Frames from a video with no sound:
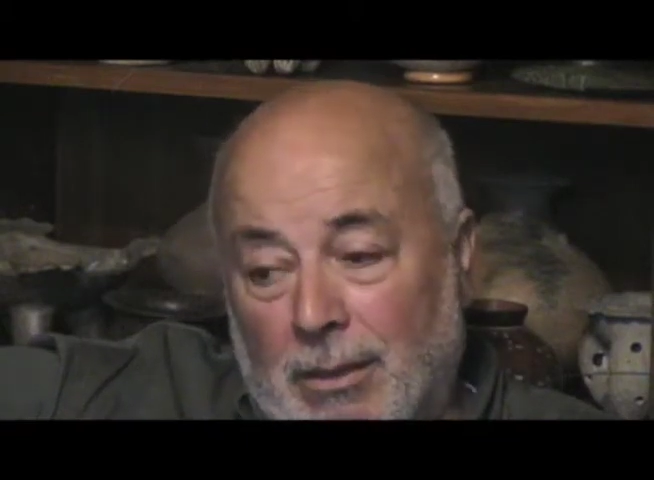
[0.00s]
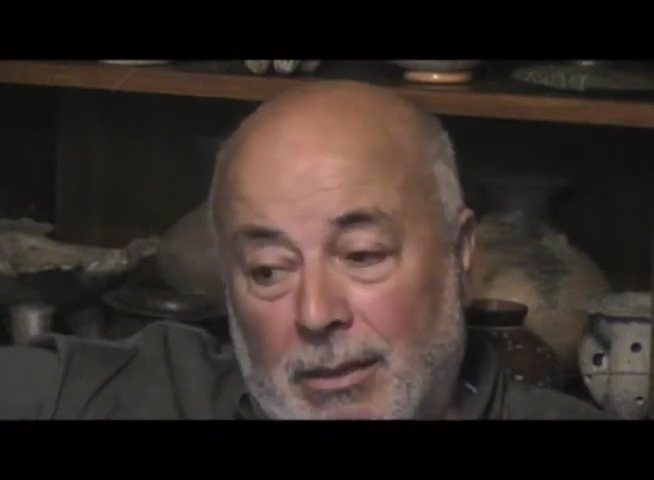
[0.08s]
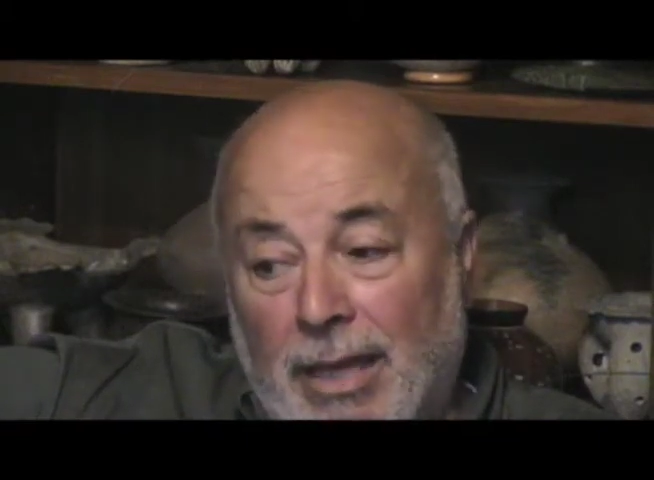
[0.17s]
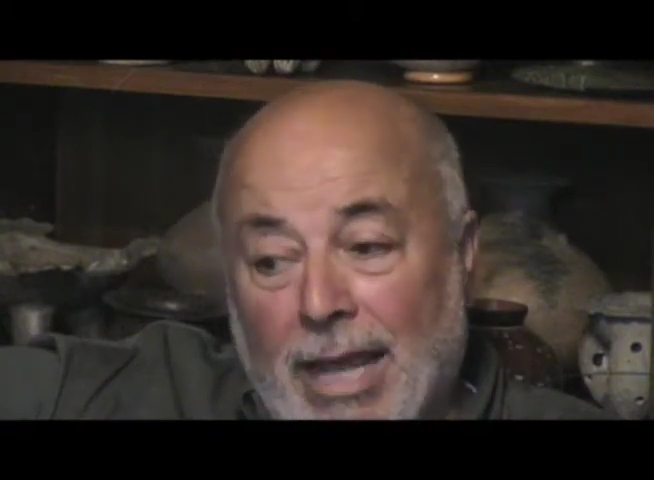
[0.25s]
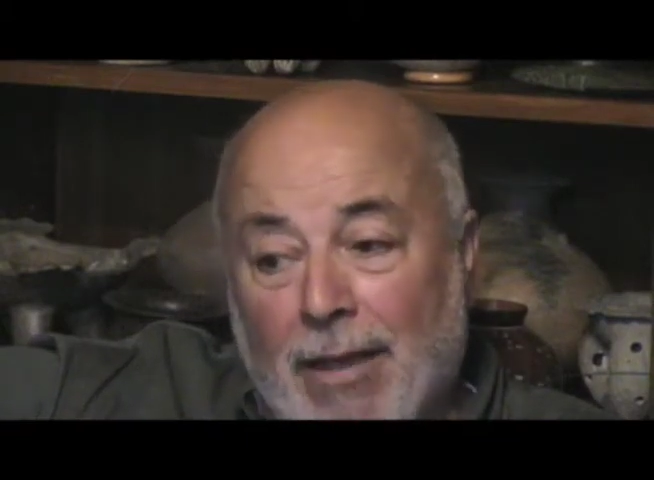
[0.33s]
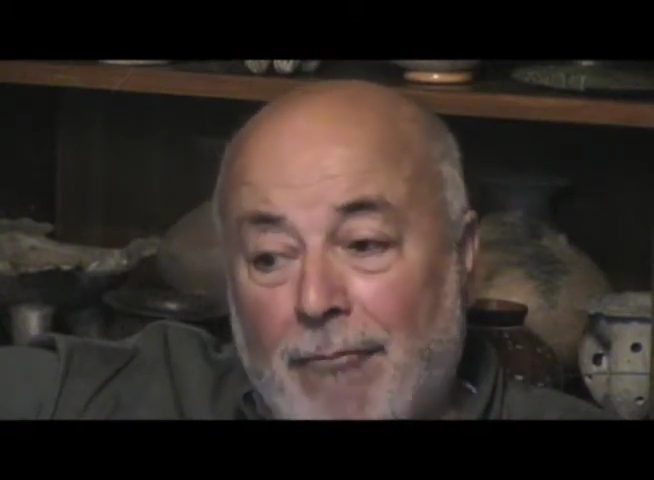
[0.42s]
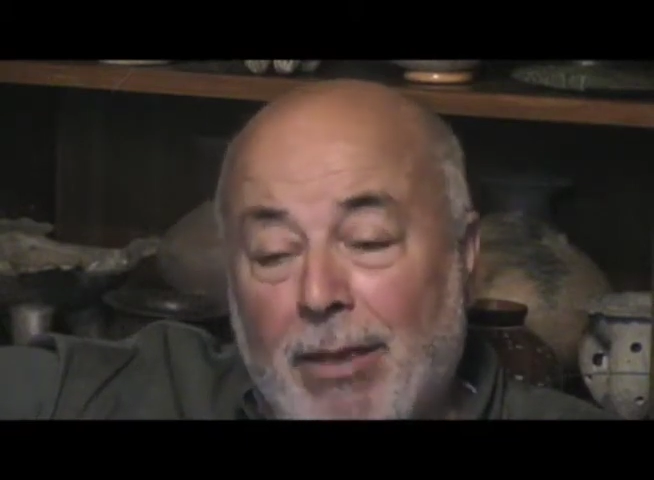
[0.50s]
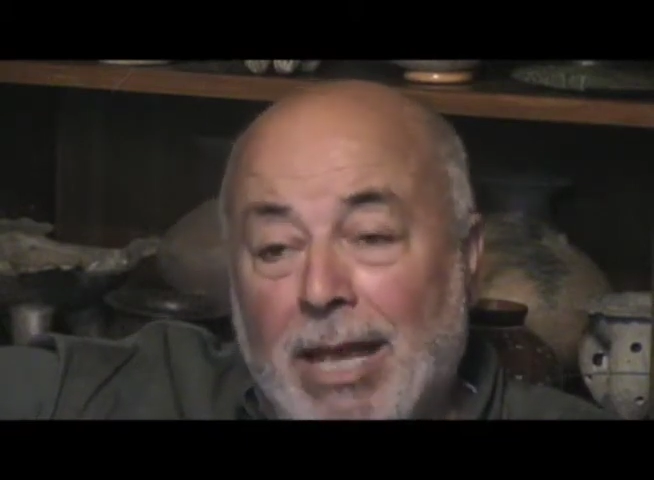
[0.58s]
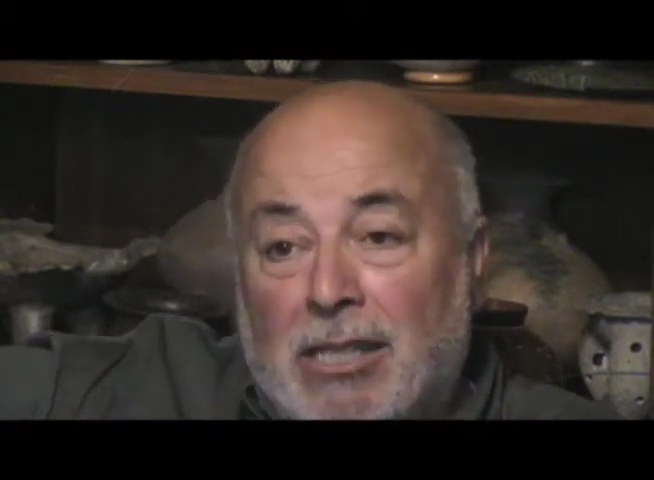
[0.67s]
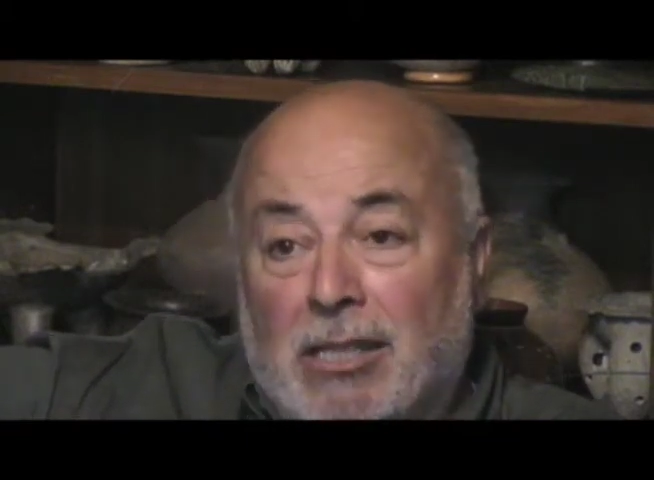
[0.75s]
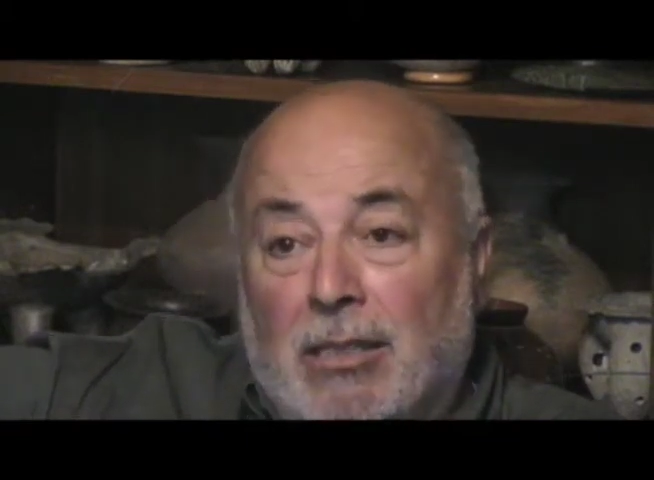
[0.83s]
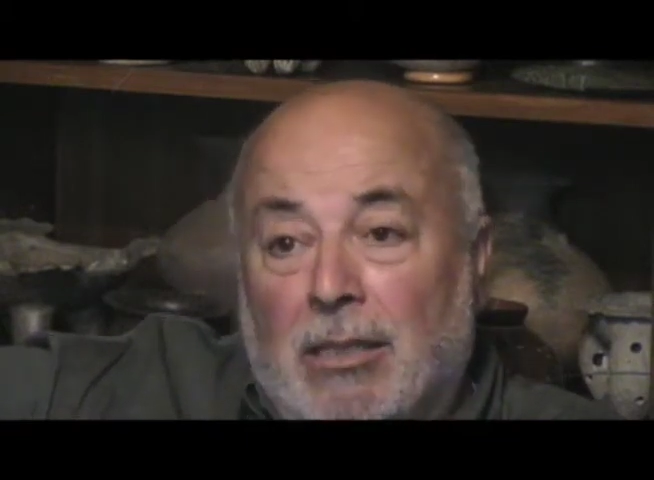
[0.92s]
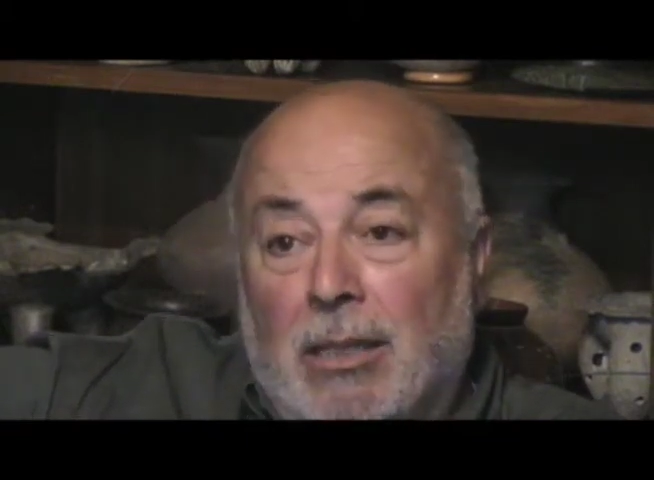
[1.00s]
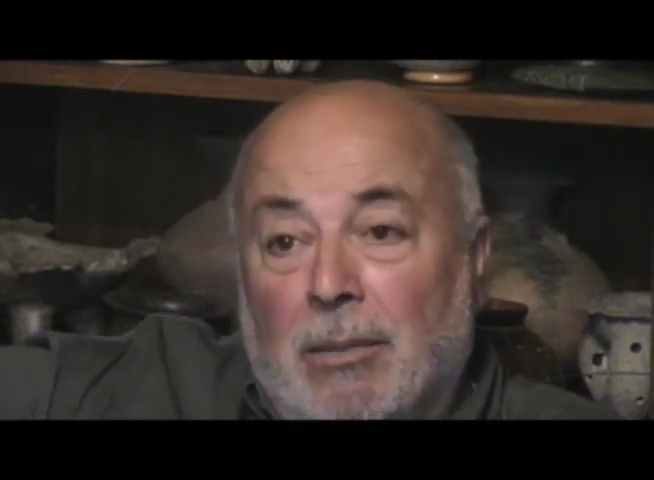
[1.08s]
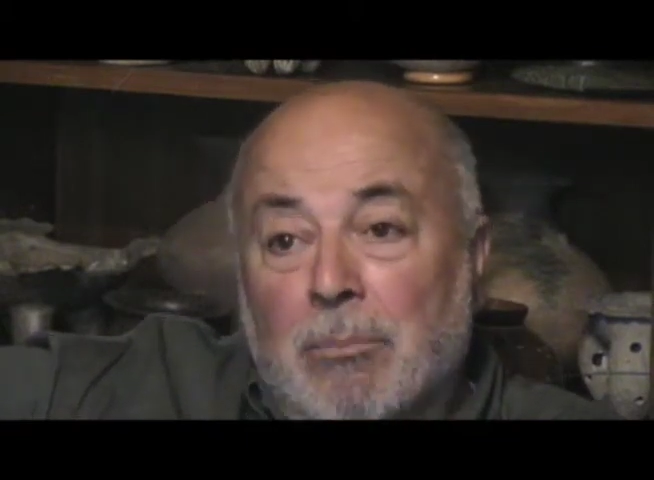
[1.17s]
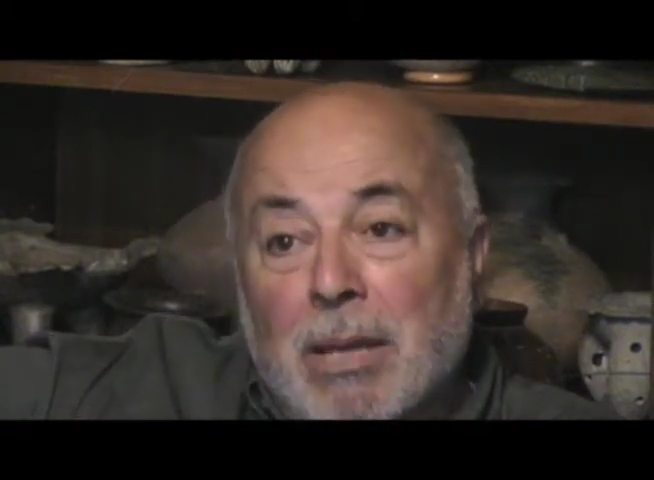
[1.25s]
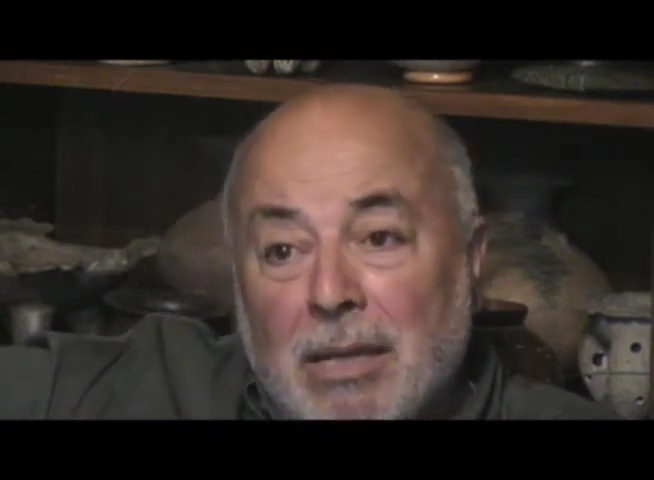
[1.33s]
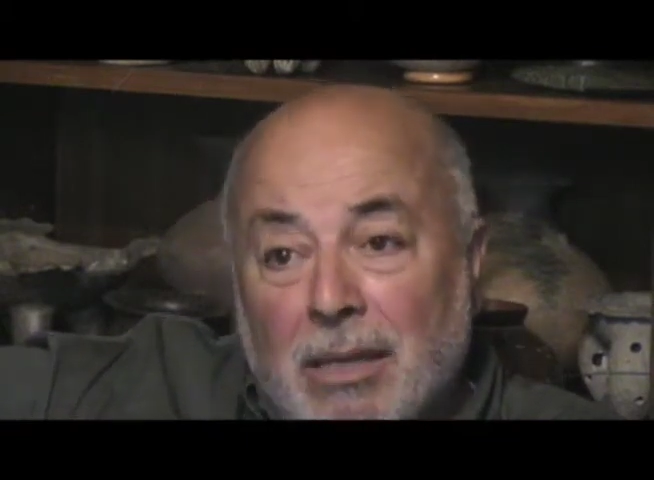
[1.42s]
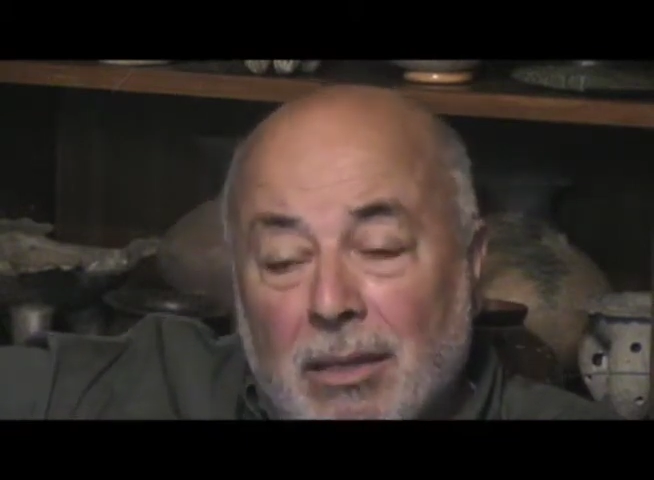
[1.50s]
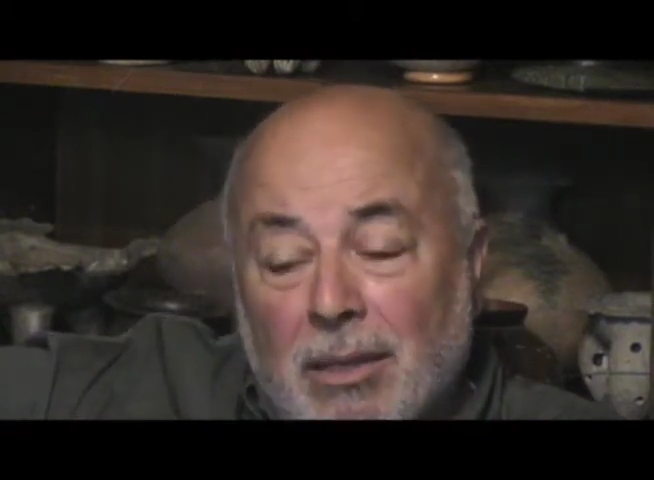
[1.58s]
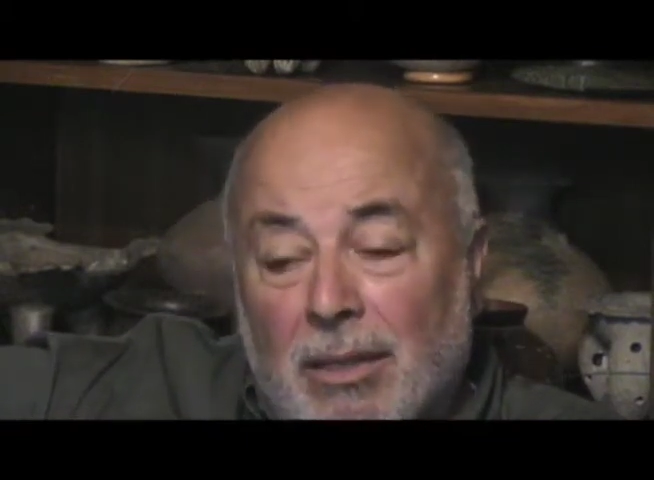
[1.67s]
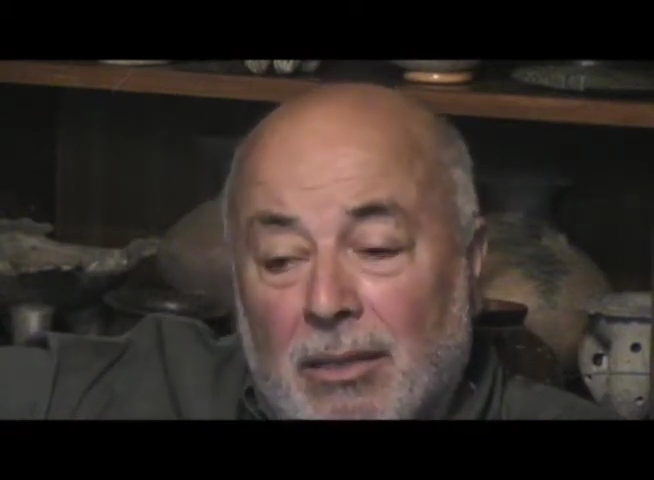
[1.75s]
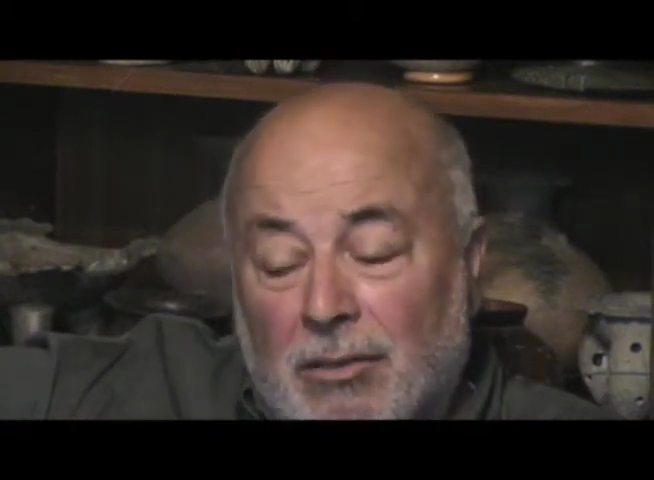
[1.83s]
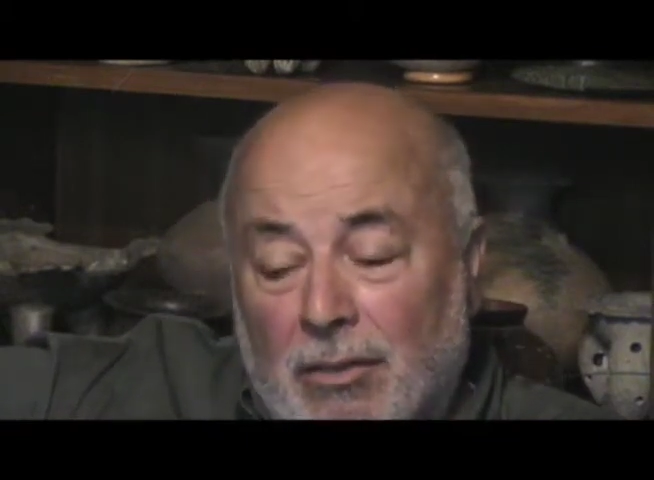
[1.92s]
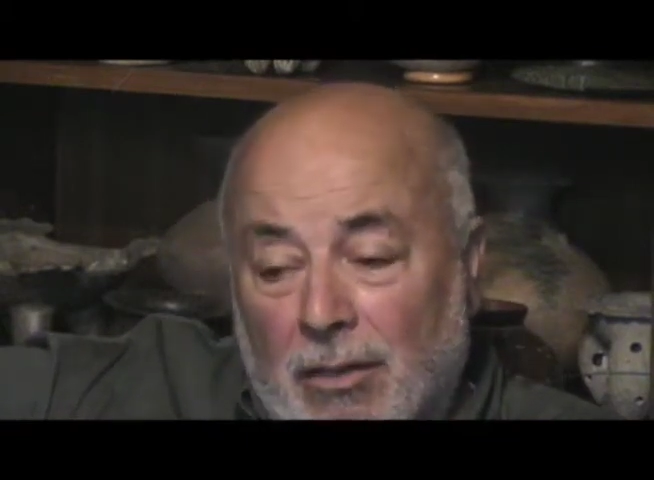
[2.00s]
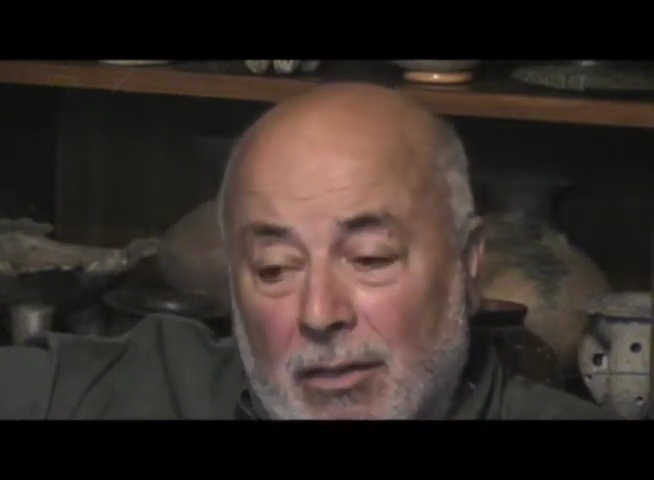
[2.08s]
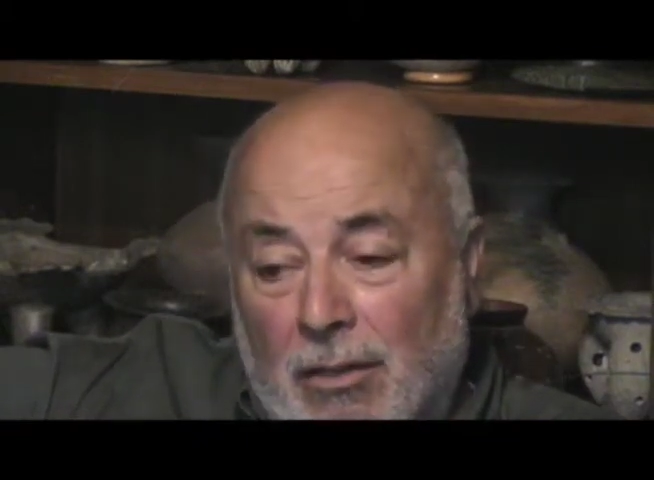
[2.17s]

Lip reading: They have asked many things